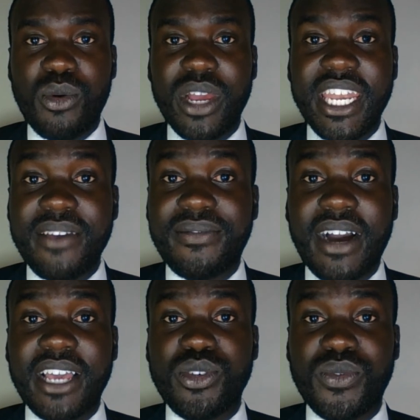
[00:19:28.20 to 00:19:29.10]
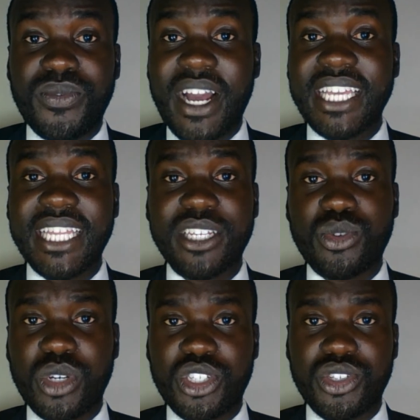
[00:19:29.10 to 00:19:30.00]
whenever you find
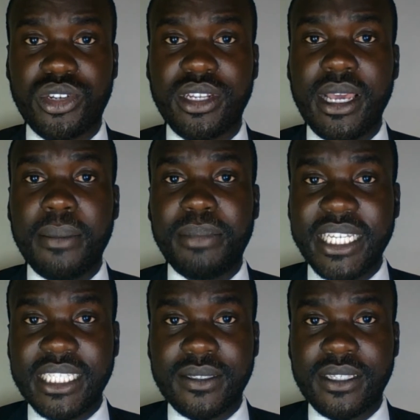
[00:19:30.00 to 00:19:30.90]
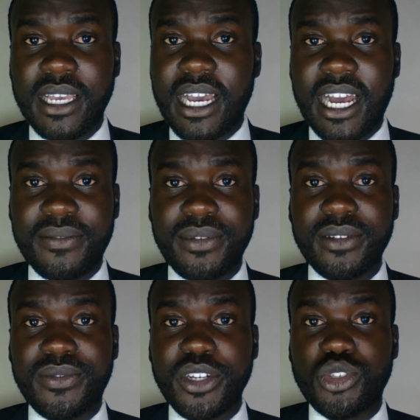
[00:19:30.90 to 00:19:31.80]
that question, please
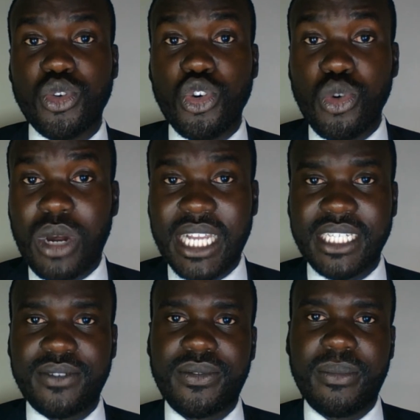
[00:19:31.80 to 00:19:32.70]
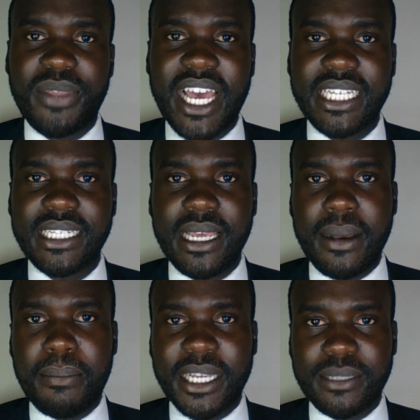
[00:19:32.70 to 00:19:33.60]
feel free to look at it from that
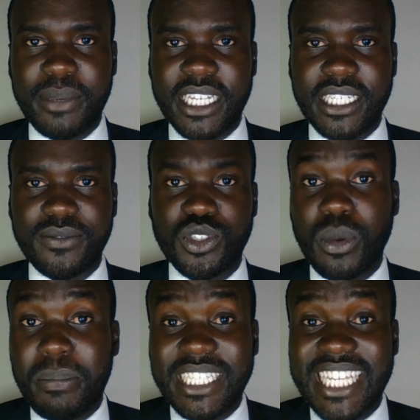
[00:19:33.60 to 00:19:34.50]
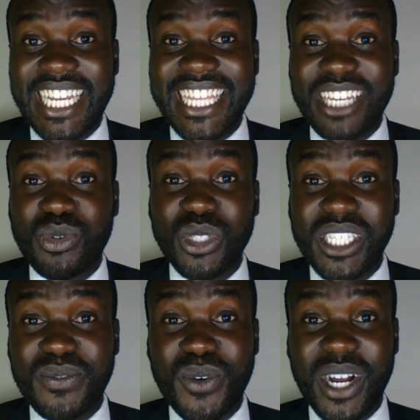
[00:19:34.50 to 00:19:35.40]
perspective. So basically, that
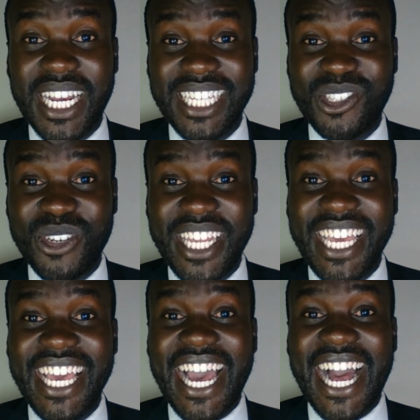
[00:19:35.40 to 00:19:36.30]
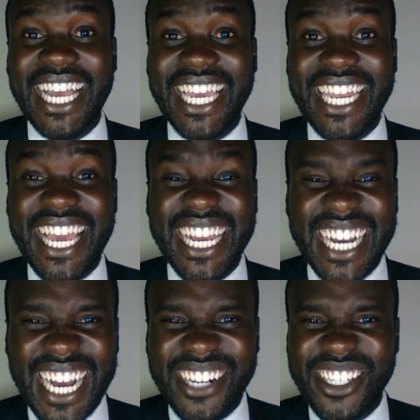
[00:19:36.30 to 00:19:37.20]
was it for our class today. Again, I
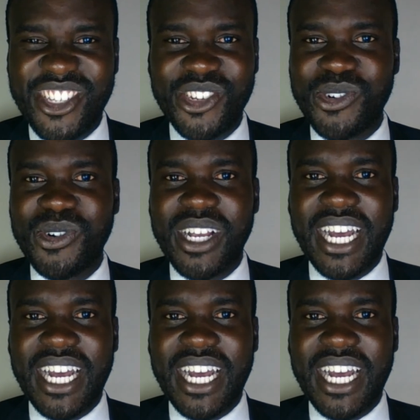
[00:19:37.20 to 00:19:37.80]
encourage you,